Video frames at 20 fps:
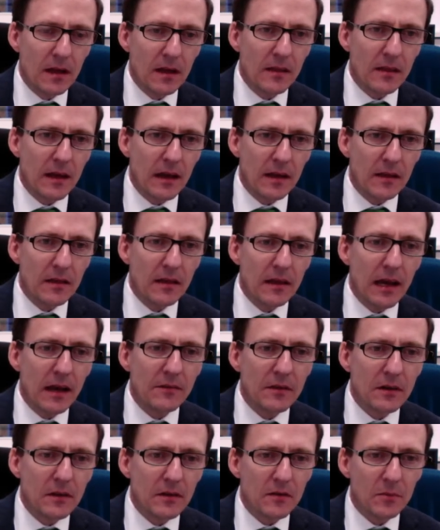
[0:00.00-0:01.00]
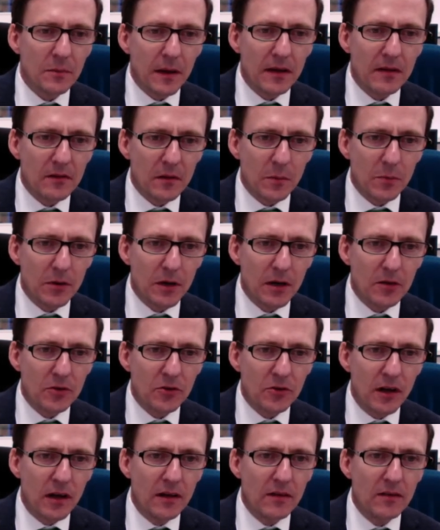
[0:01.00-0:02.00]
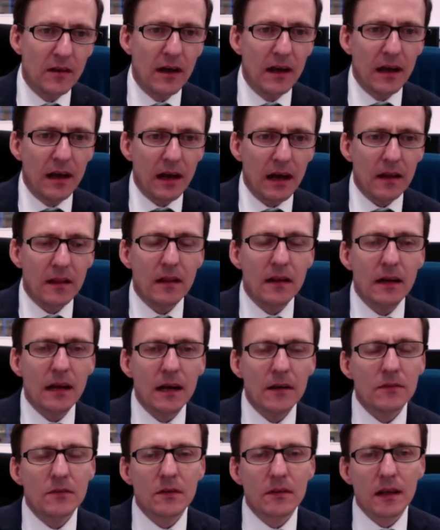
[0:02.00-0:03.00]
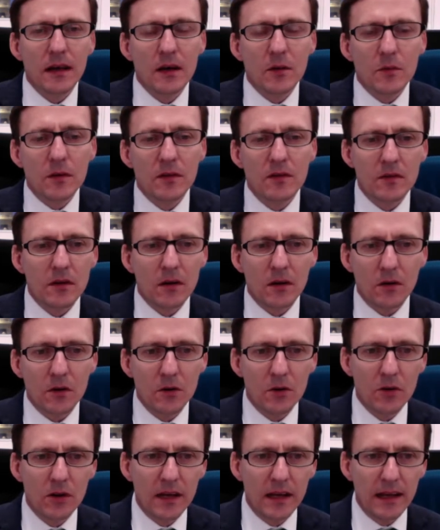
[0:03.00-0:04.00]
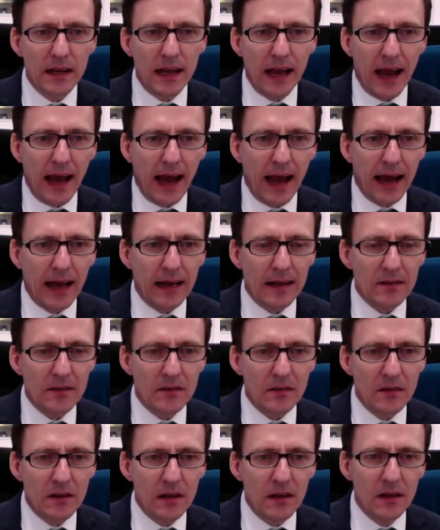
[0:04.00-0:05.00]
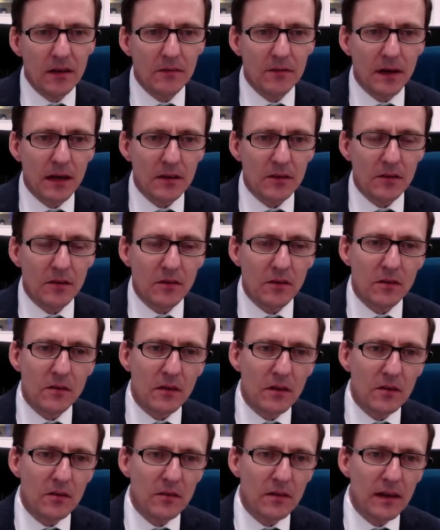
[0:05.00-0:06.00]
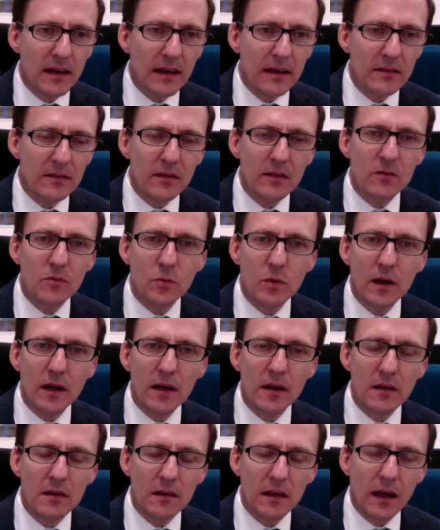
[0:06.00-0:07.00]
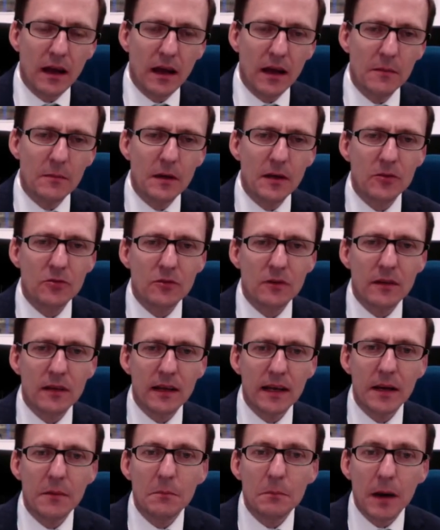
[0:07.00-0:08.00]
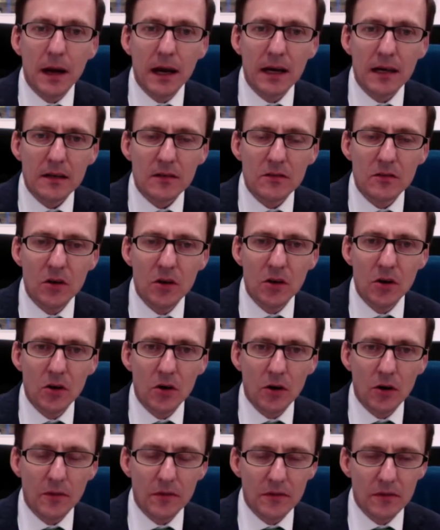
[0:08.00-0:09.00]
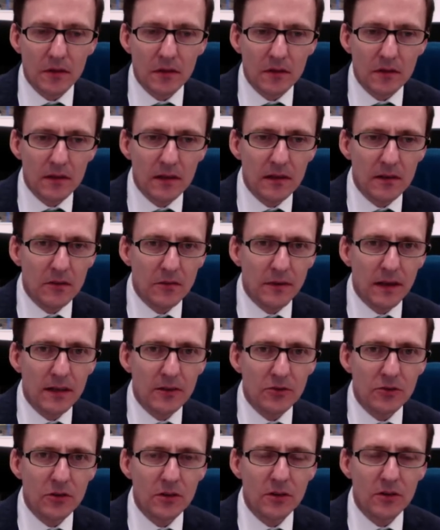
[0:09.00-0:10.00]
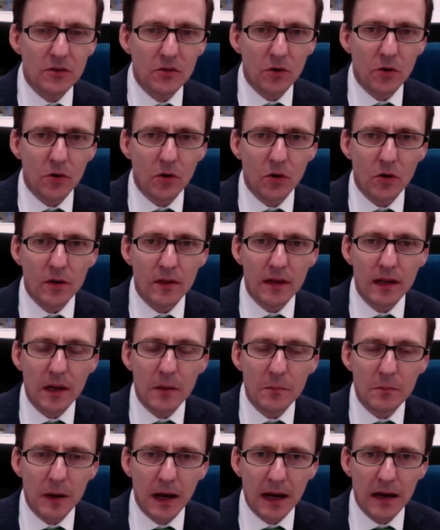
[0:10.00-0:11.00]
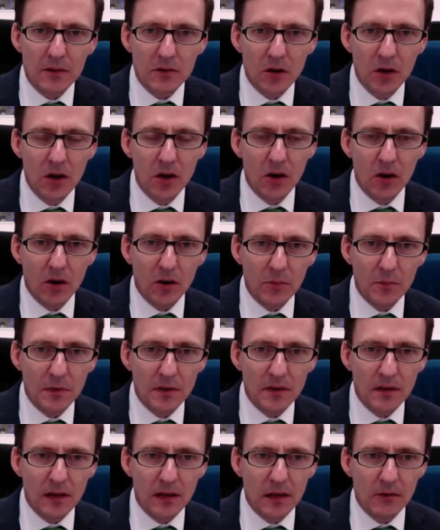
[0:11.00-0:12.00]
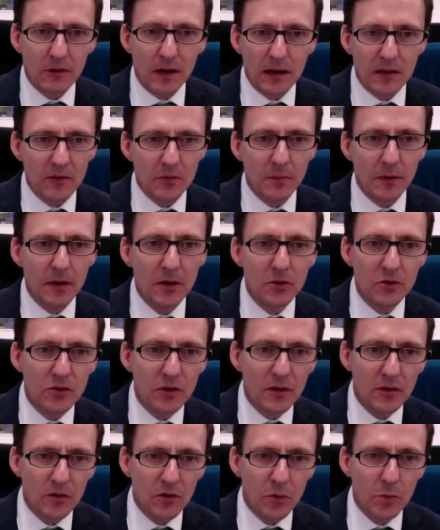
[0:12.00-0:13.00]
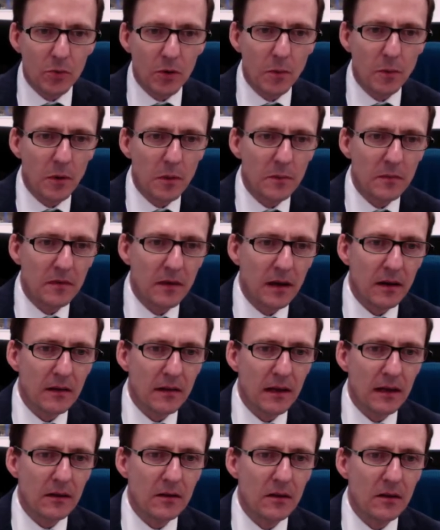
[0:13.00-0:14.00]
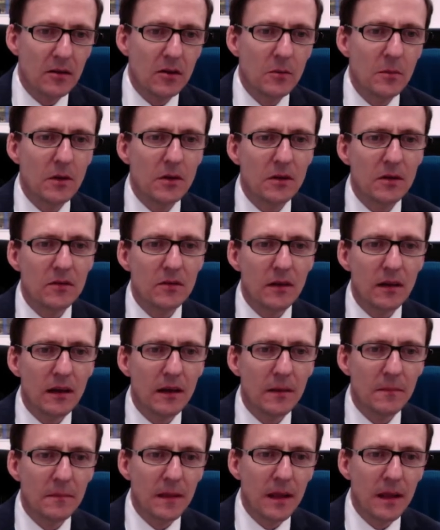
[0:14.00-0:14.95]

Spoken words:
the evidence-based approaches, and then after that we start looking at factors associated with measuring the impact of certain interventions or the impact of particular exposures or problems out there in the community.